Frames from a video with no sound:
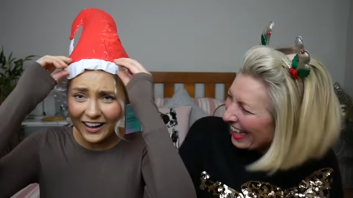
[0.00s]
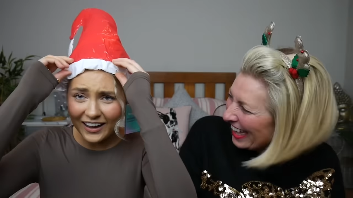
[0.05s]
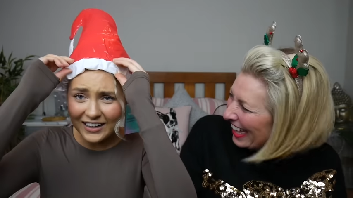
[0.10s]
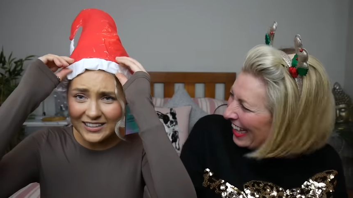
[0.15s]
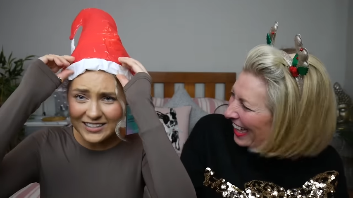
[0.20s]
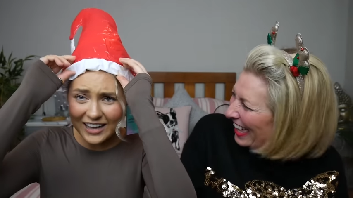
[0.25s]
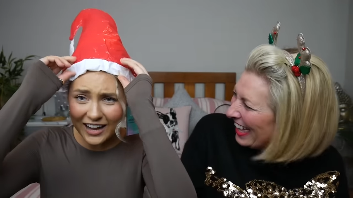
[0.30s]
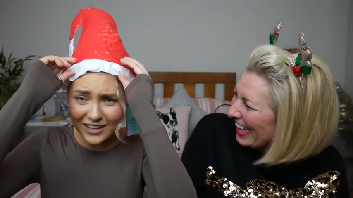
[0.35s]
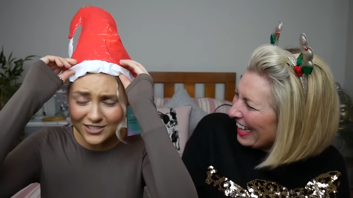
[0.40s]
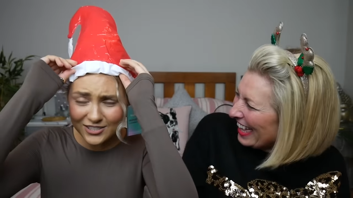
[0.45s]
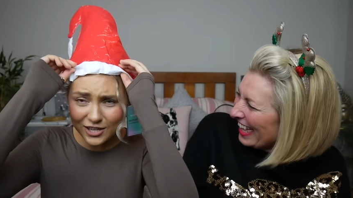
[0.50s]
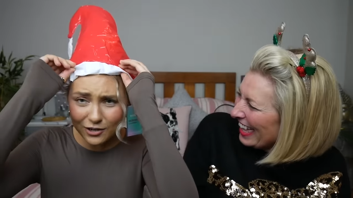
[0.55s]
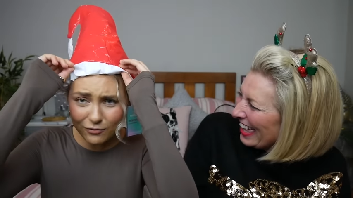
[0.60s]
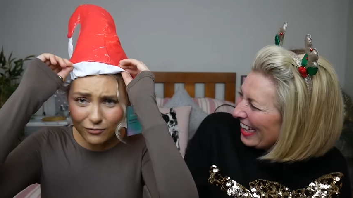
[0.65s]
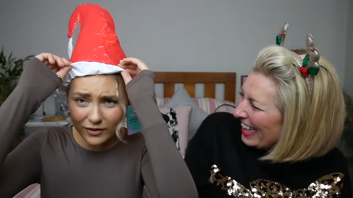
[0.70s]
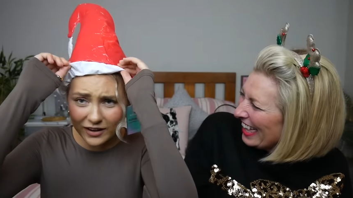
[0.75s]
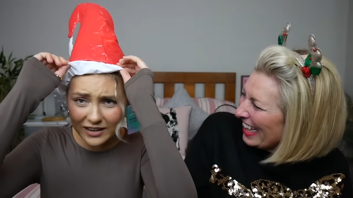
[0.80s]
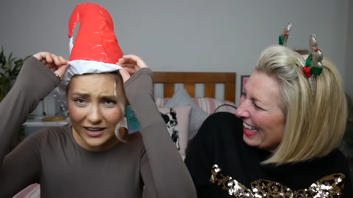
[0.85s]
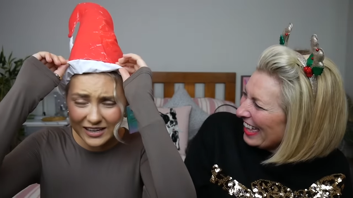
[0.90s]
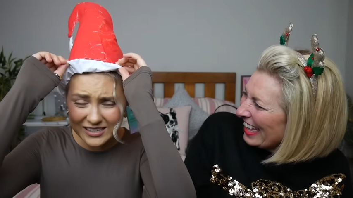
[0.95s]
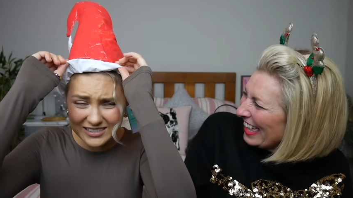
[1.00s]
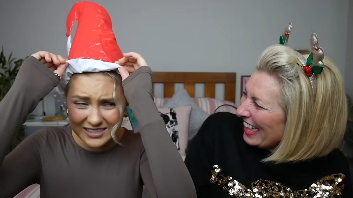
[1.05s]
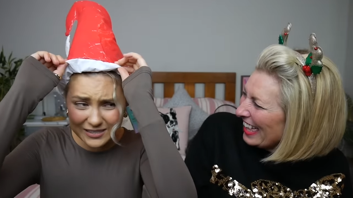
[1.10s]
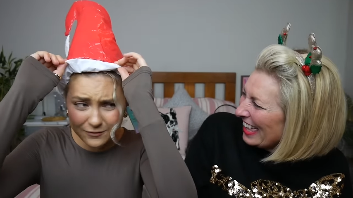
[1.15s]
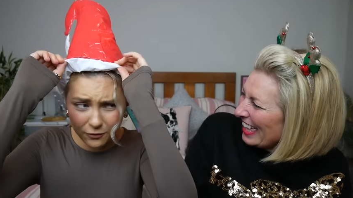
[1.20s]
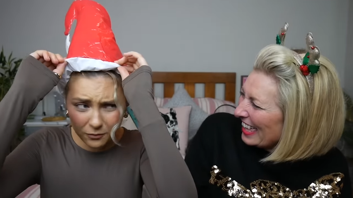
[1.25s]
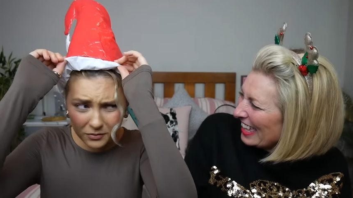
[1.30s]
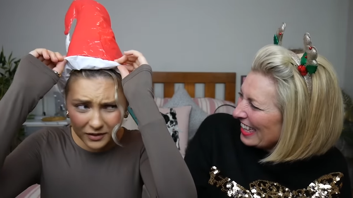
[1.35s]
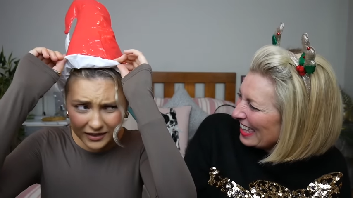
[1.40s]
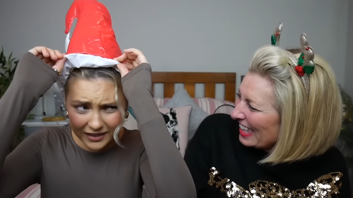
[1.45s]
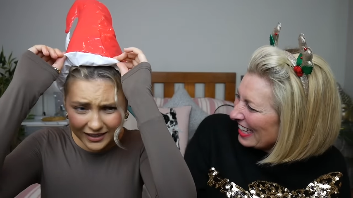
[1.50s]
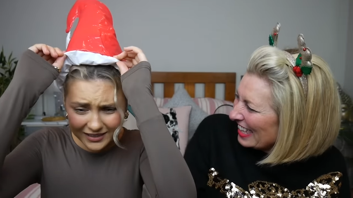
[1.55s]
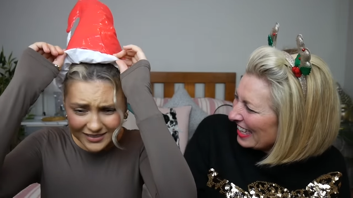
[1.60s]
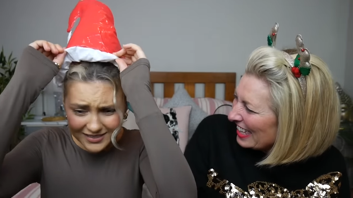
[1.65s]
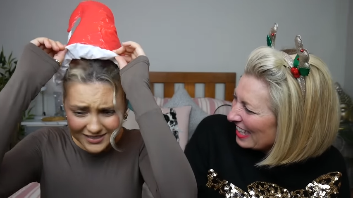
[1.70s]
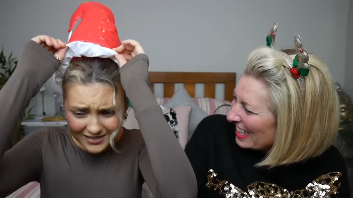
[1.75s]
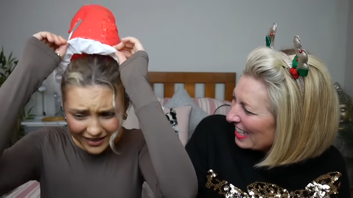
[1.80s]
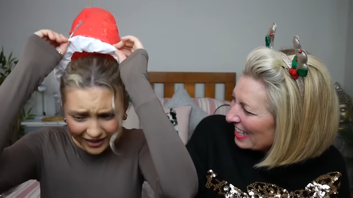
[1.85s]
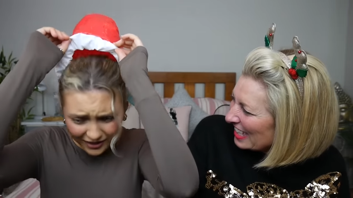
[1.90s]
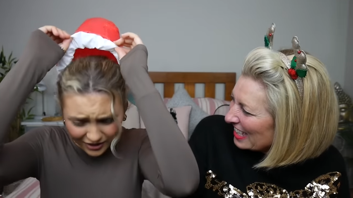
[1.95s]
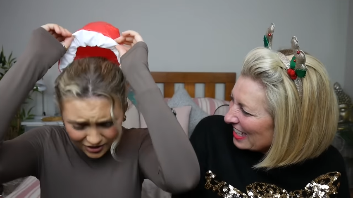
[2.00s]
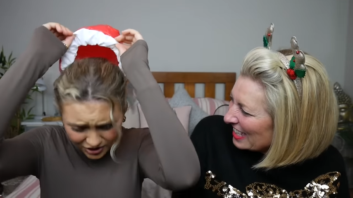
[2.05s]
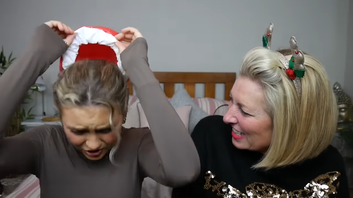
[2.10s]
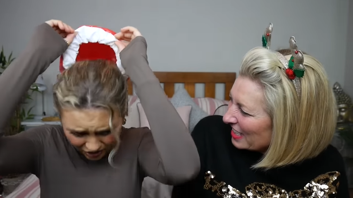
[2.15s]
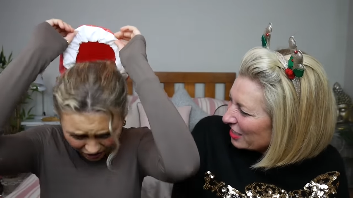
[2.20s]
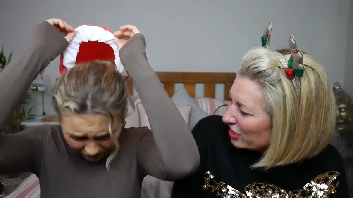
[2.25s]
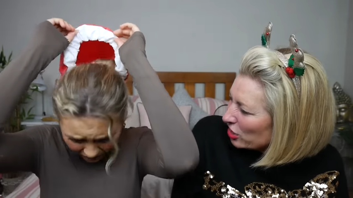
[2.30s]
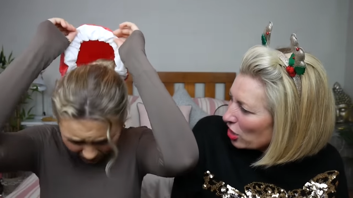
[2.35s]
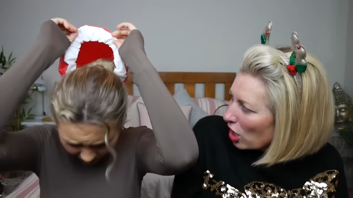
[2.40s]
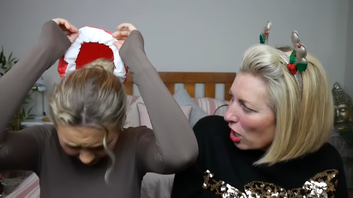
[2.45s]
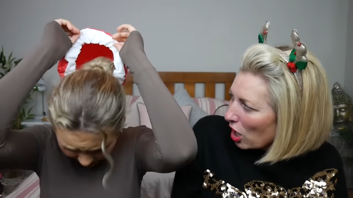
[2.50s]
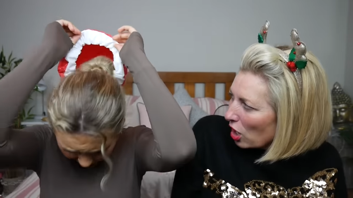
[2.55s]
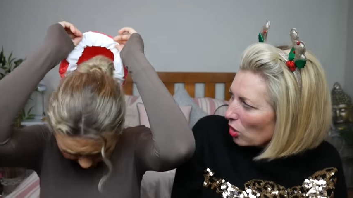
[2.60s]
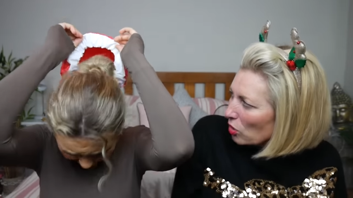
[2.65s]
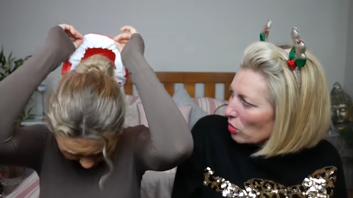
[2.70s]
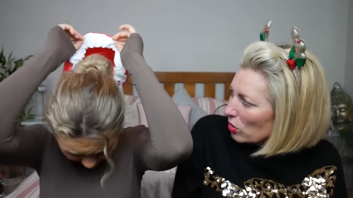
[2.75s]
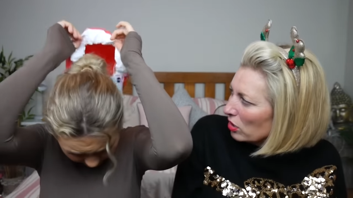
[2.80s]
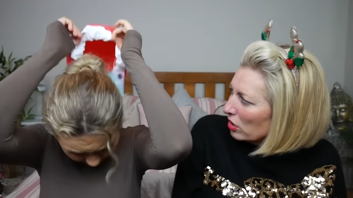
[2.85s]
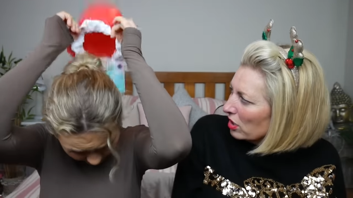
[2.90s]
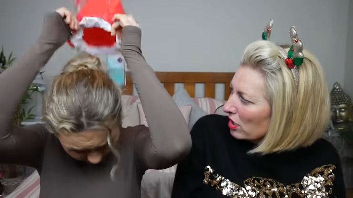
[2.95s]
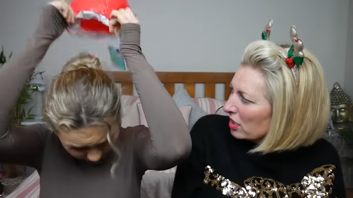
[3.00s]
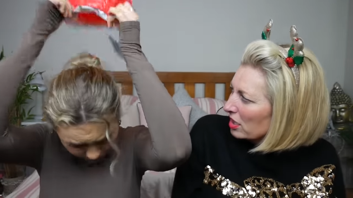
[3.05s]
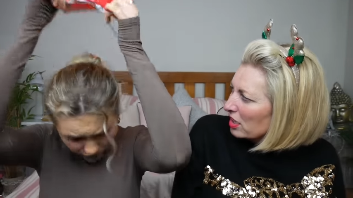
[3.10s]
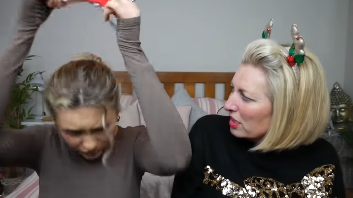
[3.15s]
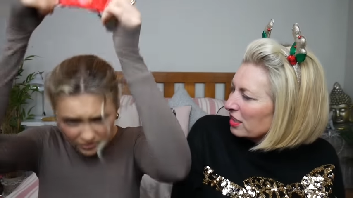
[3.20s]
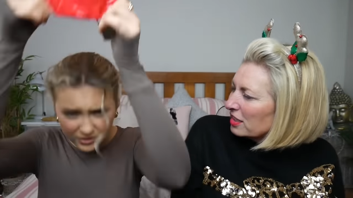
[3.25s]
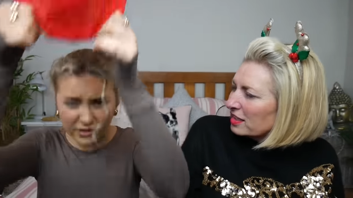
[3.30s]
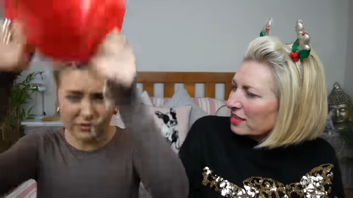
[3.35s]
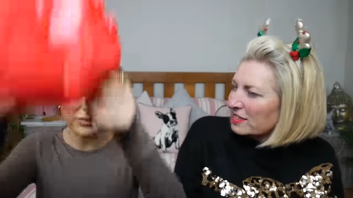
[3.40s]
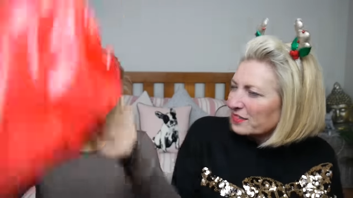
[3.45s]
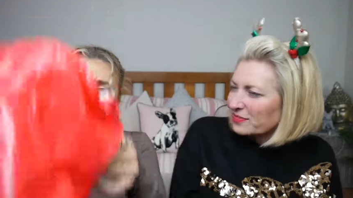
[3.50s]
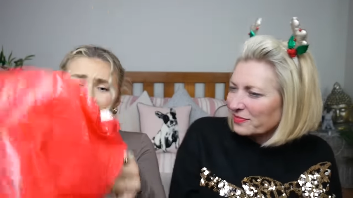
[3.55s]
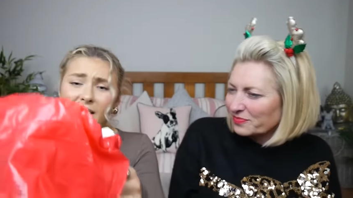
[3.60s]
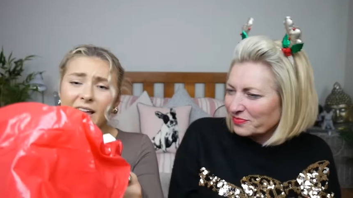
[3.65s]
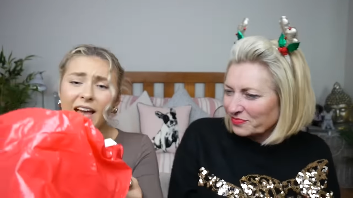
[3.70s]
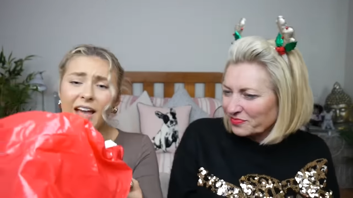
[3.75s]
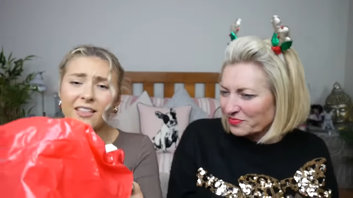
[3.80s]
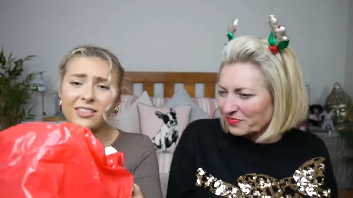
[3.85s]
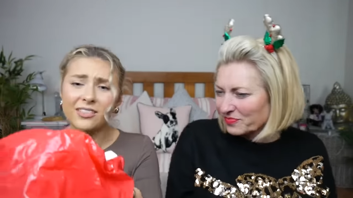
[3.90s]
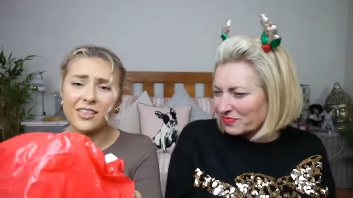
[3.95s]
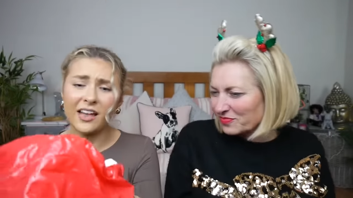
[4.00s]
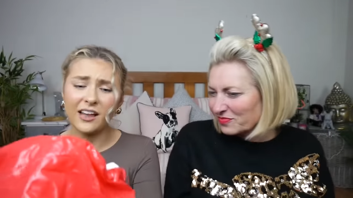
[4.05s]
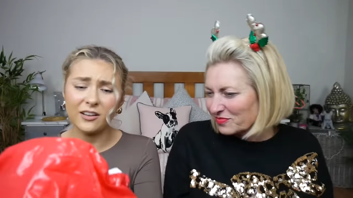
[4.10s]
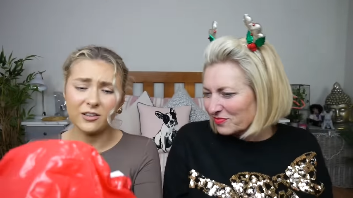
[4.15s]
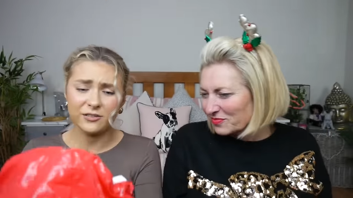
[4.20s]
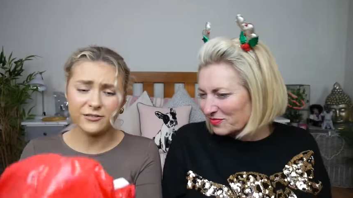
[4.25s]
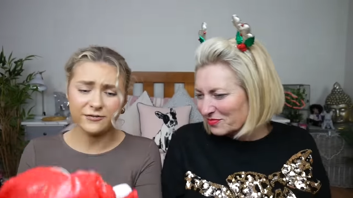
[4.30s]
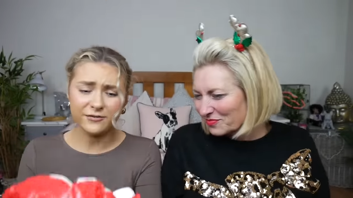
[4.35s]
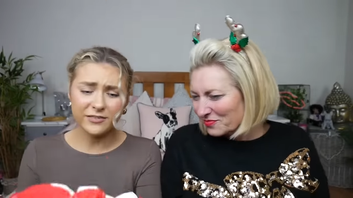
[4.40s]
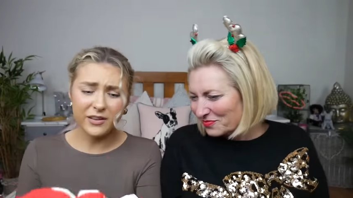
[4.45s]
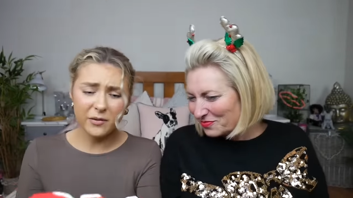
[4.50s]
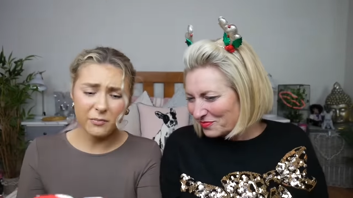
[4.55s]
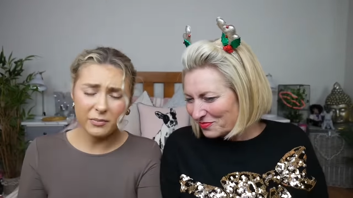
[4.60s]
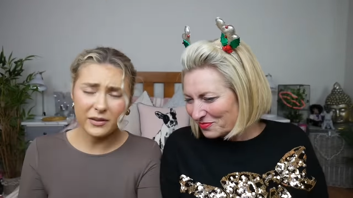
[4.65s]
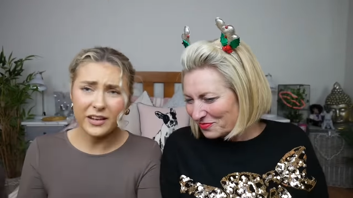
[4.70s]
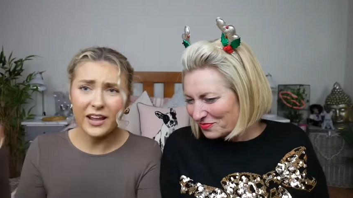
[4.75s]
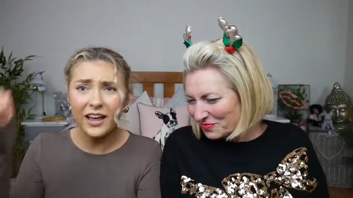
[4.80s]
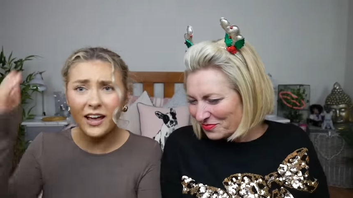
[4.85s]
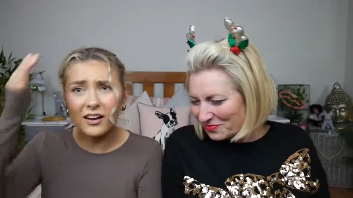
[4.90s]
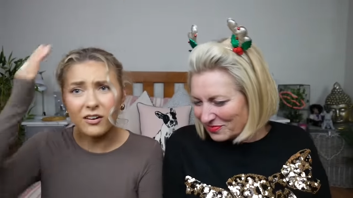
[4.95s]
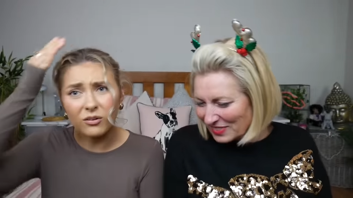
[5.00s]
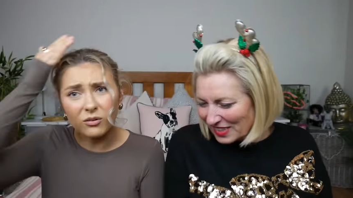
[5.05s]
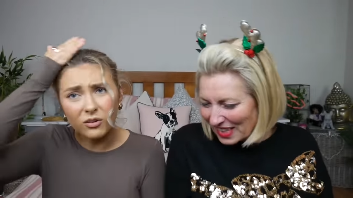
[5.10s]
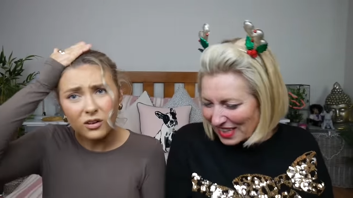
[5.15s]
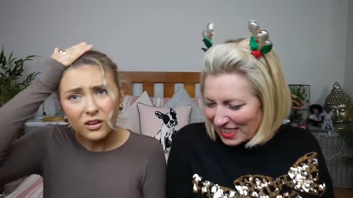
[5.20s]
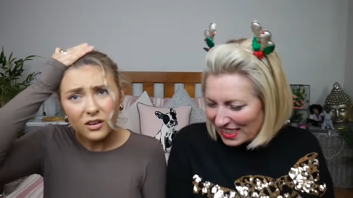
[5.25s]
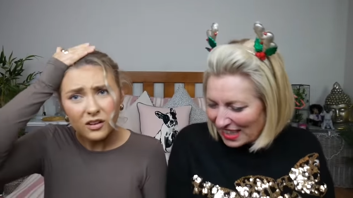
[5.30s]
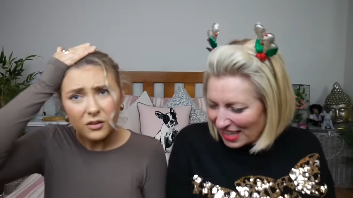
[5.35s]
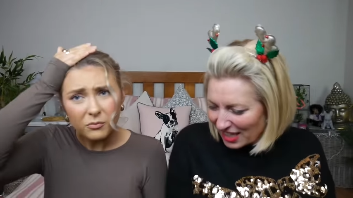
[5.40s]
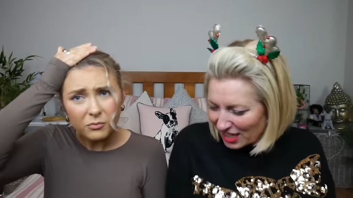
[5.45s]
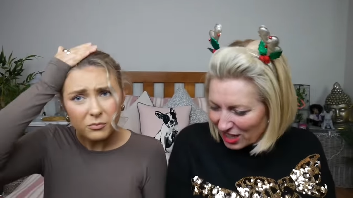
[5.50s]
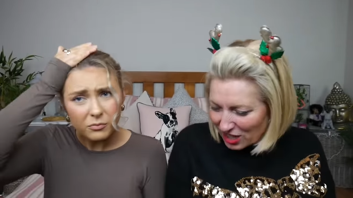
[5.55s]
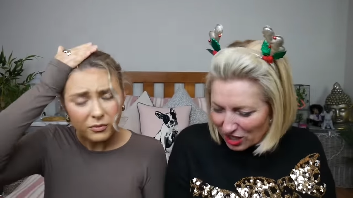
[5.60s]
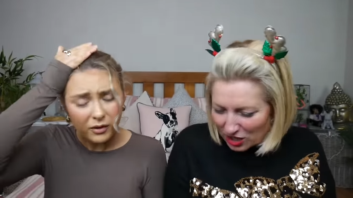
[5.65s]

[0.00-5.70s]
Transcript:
Speaker 1: It's actually really... Is this from the kids section? No. I must just have a big head then, because flipping out. Isn't that cute?